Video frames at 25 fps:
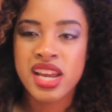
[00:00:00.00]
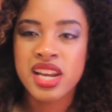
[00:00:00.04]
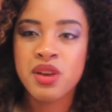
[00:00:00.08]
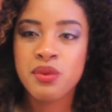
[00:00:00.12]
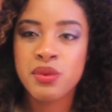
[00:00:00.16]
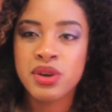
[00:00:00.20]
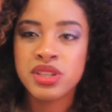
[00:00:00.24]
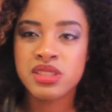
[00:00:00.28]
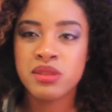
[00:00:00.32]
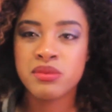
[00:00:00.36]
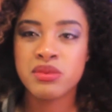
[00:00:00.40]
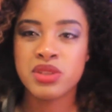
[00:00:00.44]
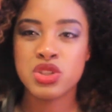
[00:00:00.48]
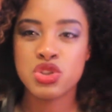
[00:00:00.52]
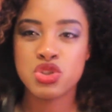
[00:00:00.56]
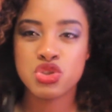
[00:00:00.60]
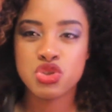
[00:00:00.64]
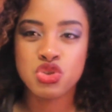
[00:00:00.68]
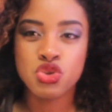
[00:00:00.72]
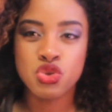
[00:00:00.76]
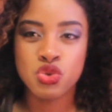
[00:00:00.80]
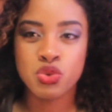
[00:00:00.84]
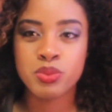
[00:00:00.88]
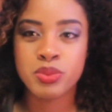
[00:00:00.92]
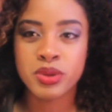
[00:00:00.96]
I didn't want something
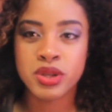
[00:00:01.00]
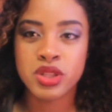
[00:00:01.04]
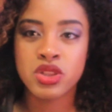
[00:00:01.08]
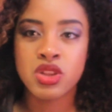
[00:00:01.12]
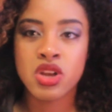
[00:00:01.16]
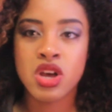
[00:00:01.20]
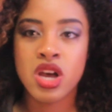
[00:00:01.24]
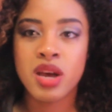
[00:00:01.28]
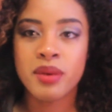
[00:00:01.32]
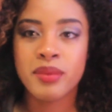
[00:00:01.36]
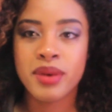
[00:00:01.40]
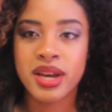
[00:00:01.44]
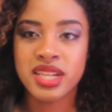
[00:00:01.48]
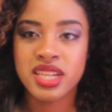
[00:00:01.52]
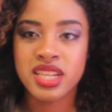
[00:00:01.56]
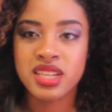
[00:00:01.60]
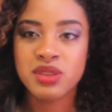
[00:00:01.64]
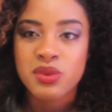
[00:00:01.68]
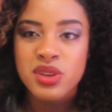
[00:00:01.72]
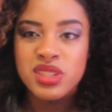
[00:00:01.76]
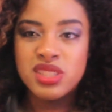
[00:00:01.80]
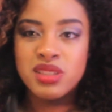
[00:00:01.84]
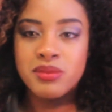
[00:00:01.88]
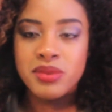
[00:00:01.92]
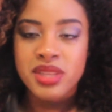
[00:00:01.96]
super long, but I
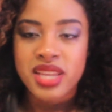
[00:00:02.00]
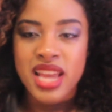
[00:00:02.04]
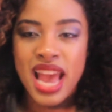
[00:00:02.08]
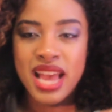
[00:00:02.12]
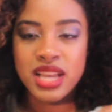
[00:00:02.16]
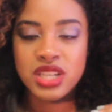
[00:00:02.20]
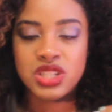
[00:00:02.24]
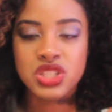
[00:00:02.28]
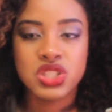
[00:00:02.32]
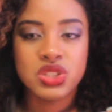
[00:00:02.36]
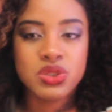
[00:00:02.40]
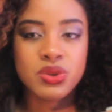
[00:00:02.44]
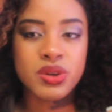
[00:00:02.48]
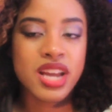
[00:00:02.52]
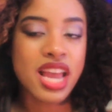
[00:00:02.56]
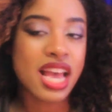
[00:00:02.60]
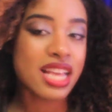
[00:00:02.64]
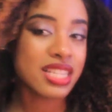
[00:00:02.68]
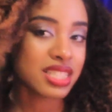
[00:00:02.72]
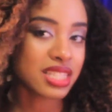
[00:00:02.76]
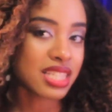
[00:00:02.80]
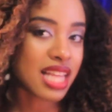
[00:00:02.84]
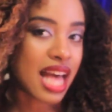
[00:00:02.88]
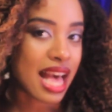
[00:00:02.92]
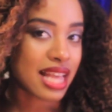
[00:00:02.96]
didn't want something as short
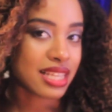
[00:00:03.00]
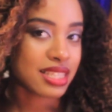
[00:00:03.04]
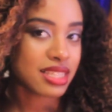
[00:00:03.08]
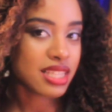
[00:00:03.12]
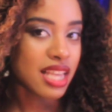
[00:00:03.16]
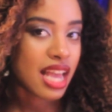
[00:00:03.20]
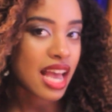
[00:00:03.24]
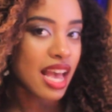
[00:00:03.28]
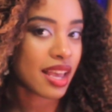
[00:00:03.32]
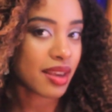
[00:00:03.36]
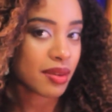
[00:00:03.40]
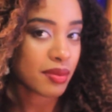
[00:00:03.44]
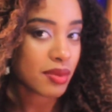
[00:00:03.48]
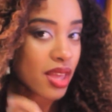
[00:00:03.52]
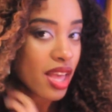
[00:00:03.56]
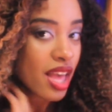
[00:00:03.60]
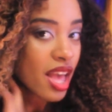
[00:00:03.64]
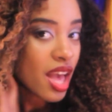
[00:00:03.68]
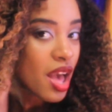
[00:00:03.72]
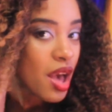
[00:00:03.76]
as last time.